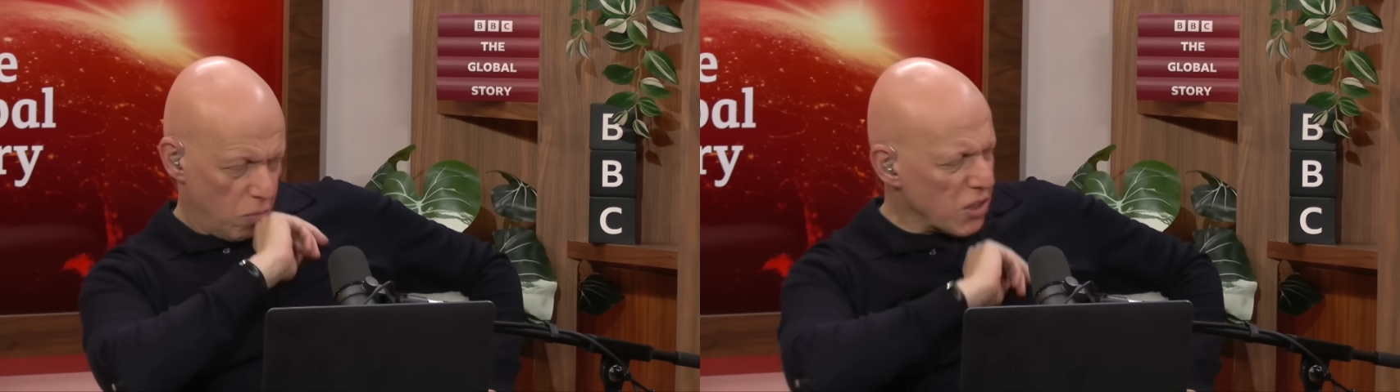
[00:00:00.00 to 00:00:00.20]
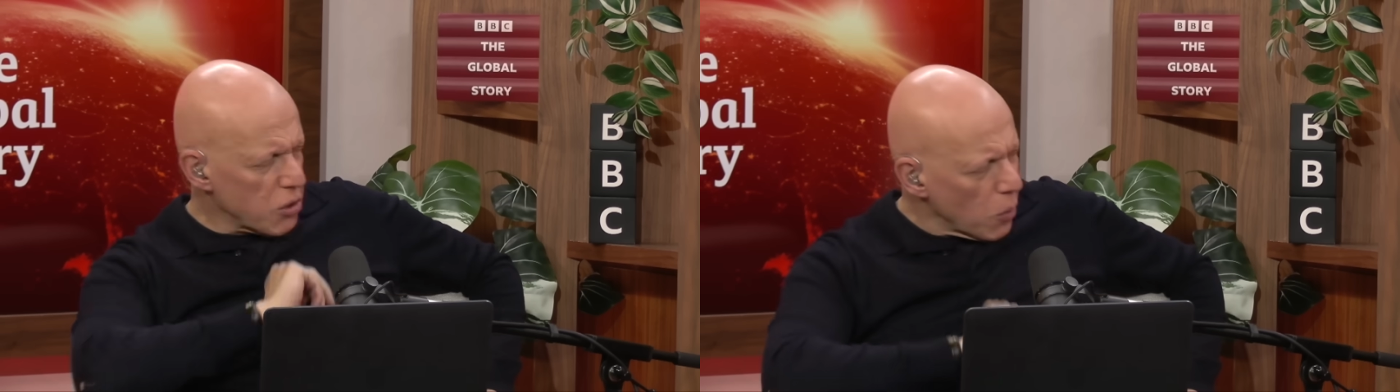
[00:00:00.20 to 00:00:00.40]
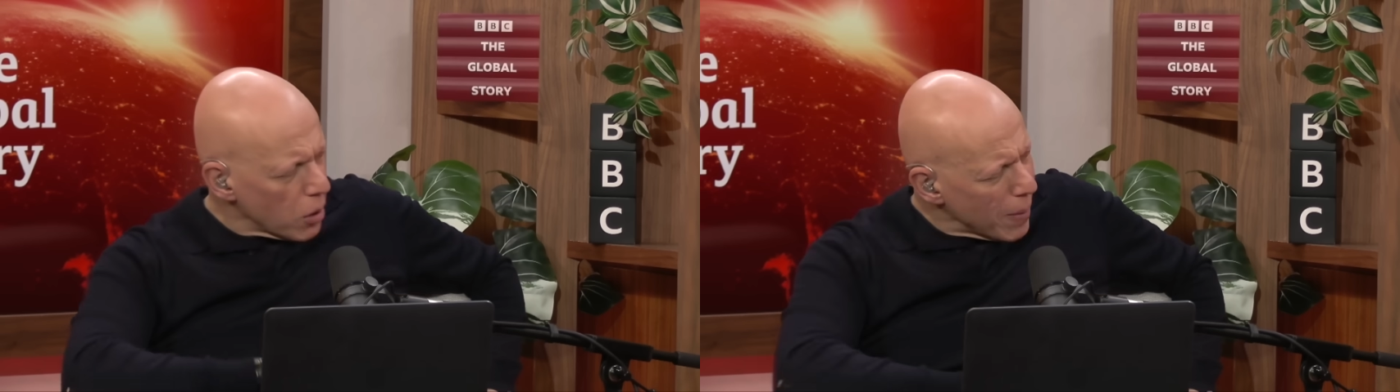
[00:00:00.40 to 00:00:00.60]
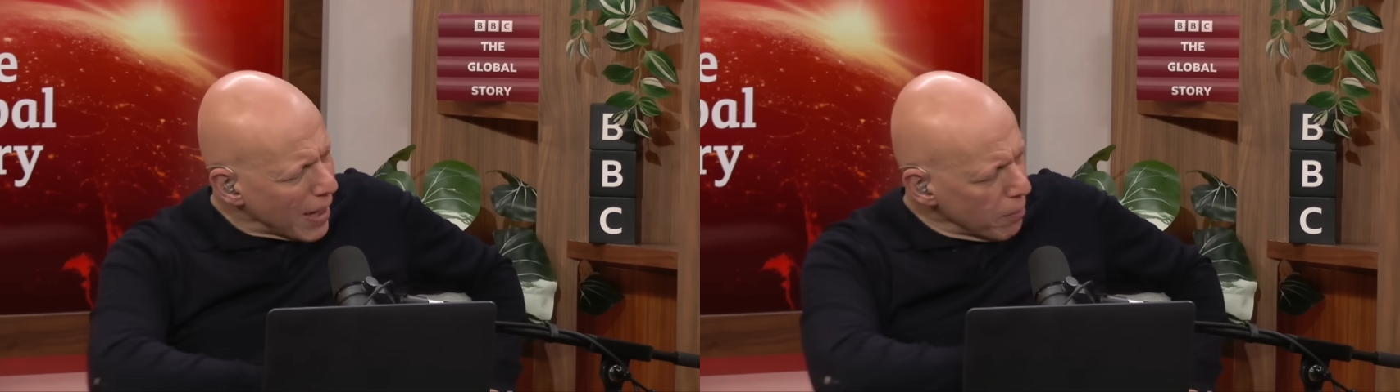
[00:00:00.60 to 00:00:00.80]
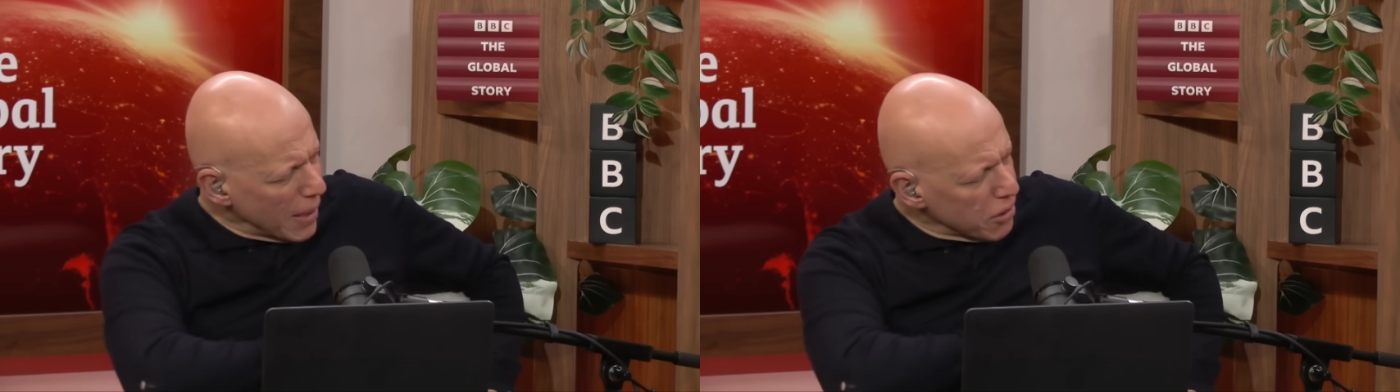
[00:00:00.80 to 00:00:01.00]
Russell, what
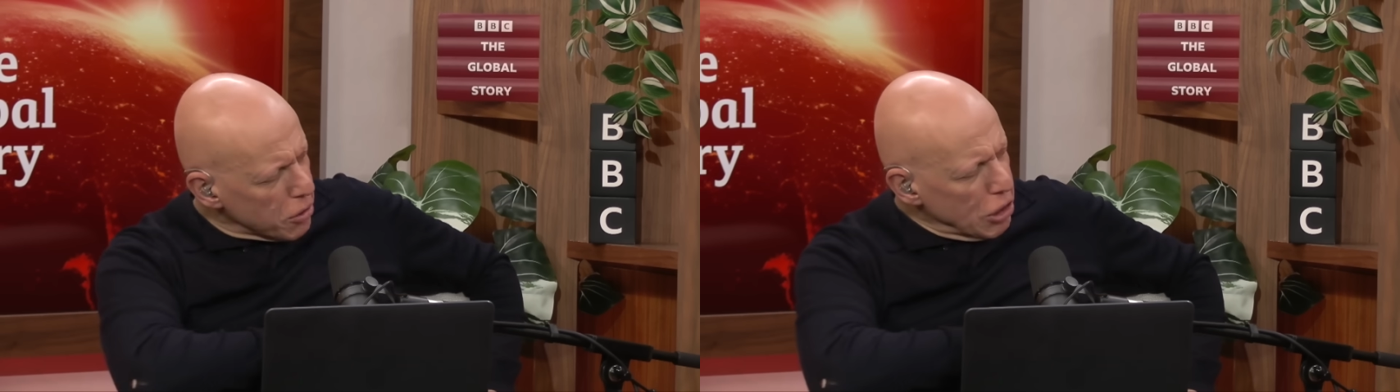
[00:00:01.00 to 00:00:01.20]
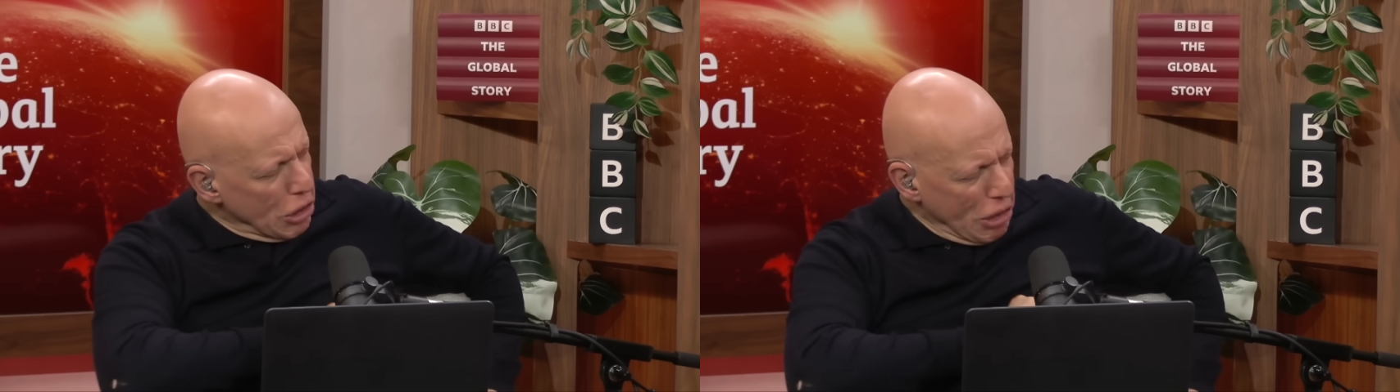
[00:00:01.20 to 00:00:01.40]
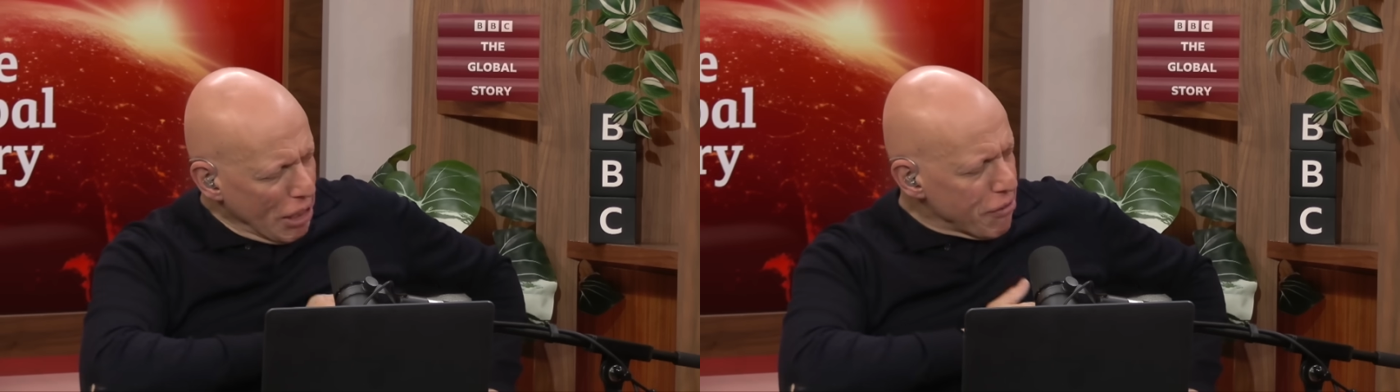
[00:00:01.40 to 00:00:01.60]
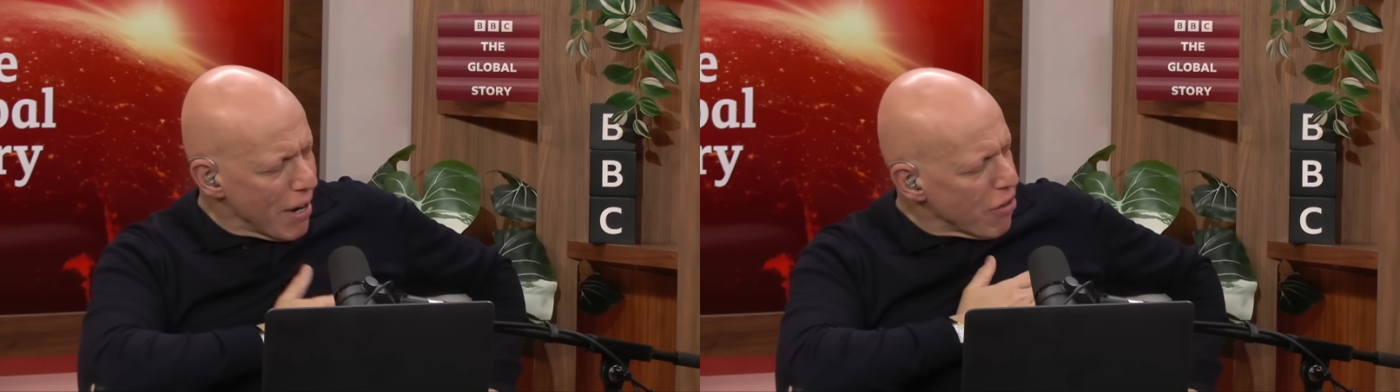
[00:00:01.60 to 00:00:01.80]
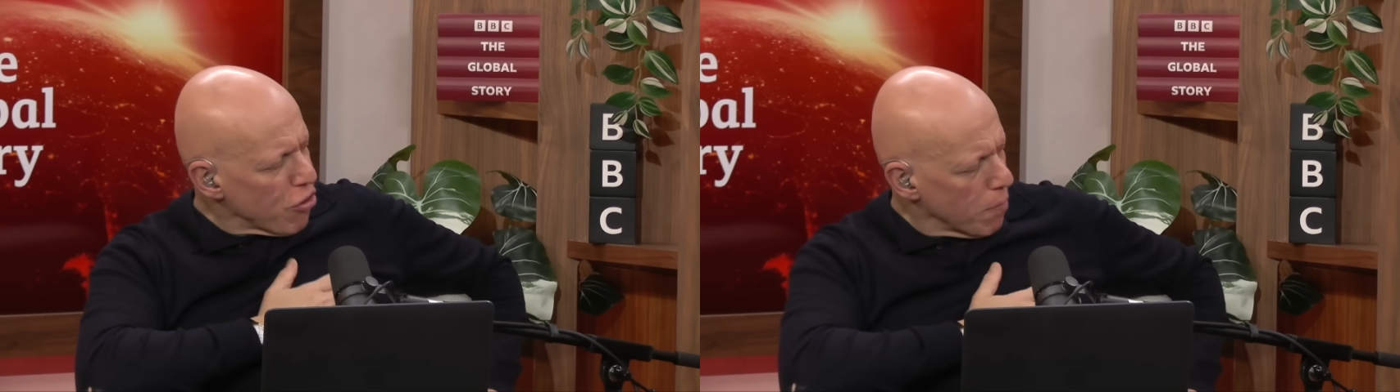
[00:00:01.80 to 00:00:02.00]
about mental
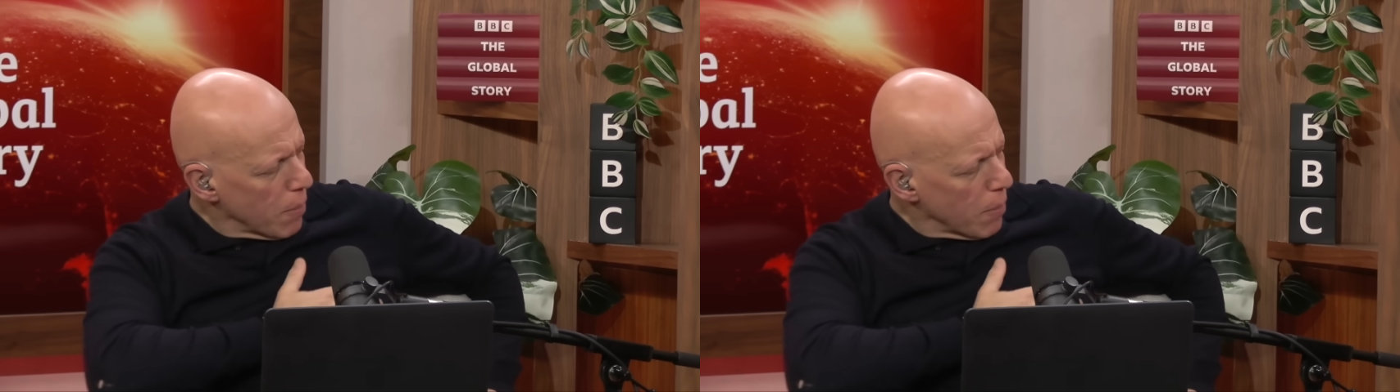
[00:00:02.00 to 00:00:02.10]
degeneration?